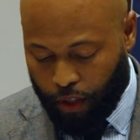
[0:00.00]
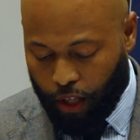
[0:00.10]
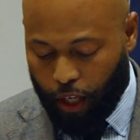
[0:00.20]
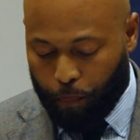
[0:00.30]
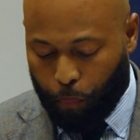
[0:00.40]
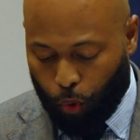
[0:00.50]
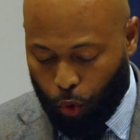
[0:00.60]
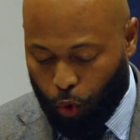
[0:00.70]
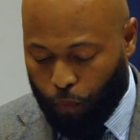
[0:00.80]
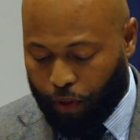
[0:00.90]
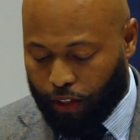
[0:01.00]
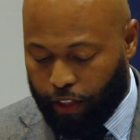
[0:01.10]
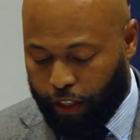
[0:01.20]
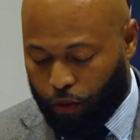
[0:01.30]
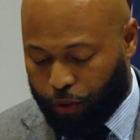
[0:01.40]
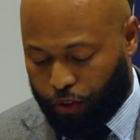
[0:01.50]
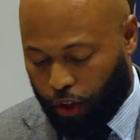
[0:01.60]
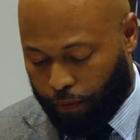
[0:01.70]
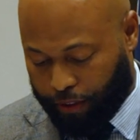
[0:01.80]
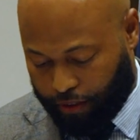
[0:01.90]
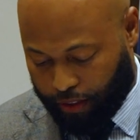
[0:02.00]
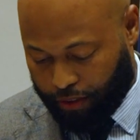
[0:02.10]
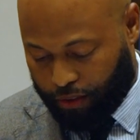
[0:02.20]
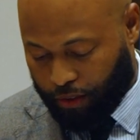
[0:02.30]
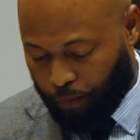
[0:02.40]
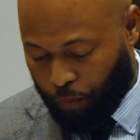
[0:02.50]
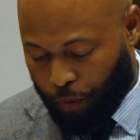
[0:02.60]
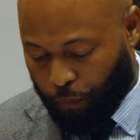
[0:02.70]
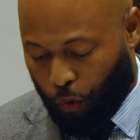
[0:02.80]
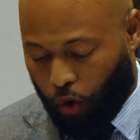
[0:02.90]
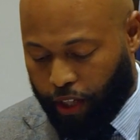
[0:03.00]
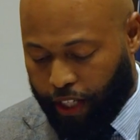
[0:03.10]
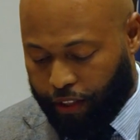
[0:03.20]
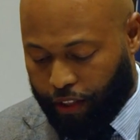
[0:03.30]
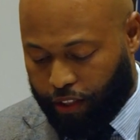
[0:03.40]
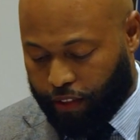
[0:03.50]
improve legal services for our indigent